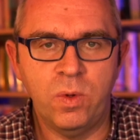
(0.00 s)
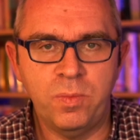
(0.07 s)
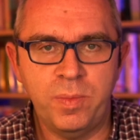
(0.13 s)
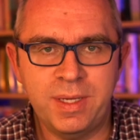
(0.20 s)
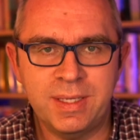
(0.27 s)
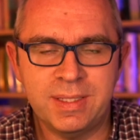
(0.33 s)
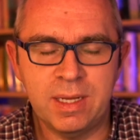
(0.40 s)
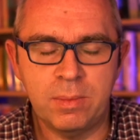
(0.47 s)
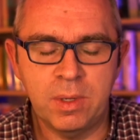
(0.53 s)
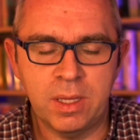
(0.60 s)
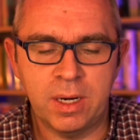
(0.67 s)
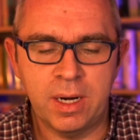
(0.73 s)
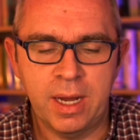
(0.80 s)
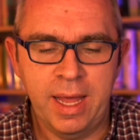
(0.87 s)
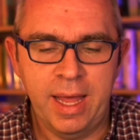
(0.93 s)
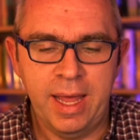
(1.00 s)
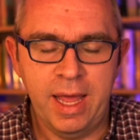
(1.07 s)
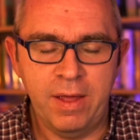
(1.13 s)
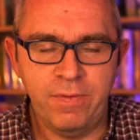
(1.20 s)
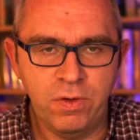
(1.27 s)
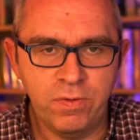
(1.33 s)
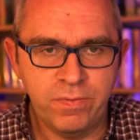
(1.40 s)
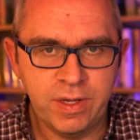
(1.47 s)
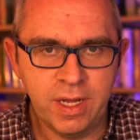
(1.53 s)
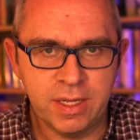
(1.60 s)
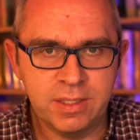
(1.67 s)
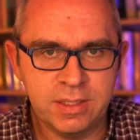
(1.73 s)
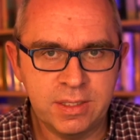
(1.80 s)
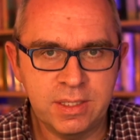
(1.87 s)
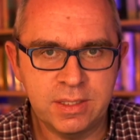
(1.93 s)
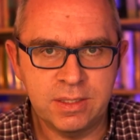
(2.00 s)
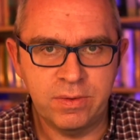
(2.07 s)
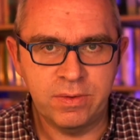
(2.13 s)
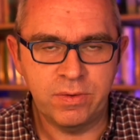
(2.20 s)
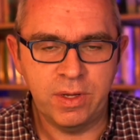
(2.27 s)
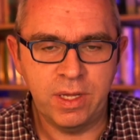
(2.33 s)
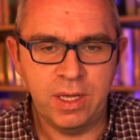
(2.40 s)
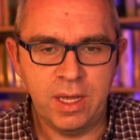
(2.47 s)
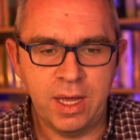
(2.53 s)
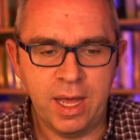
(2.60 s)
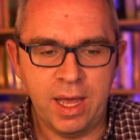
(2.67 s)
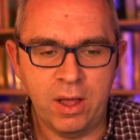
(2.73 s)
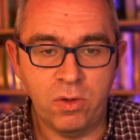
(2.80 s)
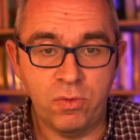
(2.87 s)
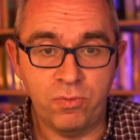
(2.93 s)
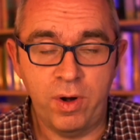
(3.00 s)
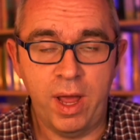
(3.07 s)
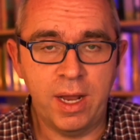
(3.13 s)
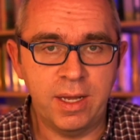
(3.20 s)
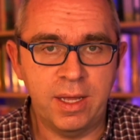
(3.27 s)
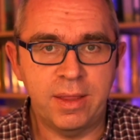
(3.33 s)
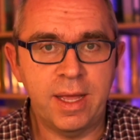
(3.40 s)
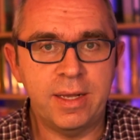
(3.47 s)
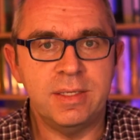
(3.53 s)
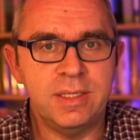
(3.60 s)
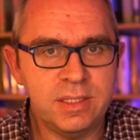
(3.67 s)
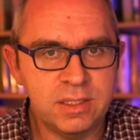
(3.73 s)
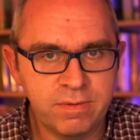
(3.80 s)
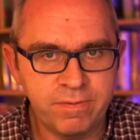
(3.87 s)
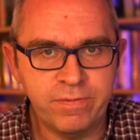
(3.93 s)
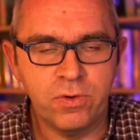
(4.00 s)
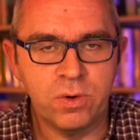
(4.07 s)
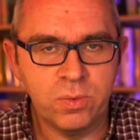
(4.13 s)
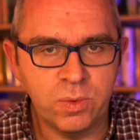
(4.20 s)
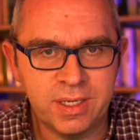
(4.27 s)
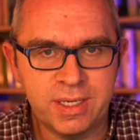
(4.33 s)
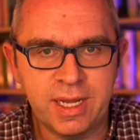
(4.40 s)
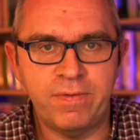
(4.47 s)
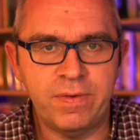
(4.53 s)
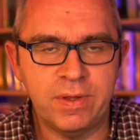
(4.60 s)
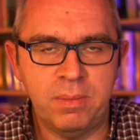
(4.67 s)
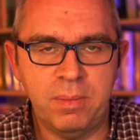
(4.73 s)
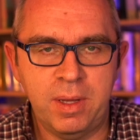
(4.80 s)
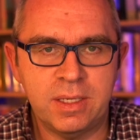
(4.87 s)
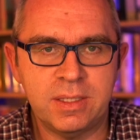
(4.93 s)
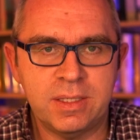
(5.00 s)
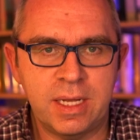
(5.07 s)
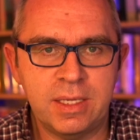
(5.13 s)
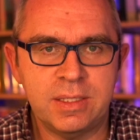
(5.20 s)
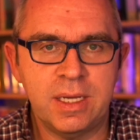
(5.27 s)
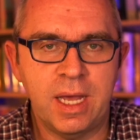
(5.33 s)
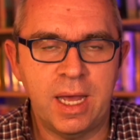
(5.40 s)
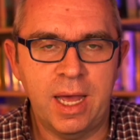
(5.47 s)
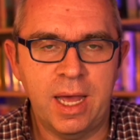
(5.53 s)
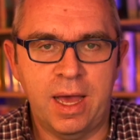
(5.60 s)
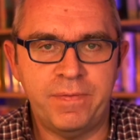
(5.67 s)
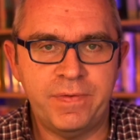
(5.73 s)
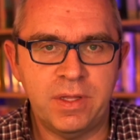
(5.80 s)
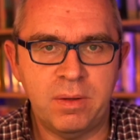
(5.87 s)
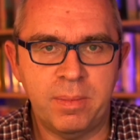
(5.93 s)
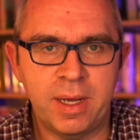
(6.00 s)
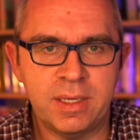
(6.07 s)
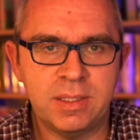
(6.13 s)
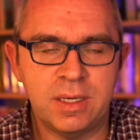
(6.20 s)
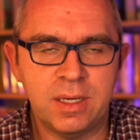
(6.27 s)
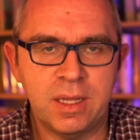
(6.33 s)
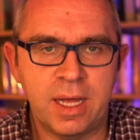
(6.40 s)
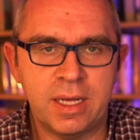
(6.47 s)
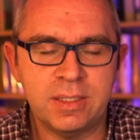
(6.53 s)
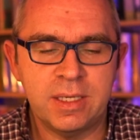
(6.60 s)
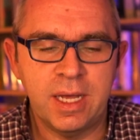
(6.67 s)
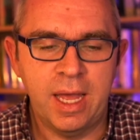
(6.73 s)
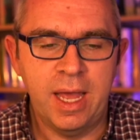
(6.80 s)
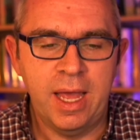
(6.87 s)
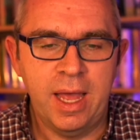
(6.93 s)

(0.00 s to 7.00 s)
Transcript: similar. If you've done Season 3 already, then Season 4 would definitely make sense after the masterclass.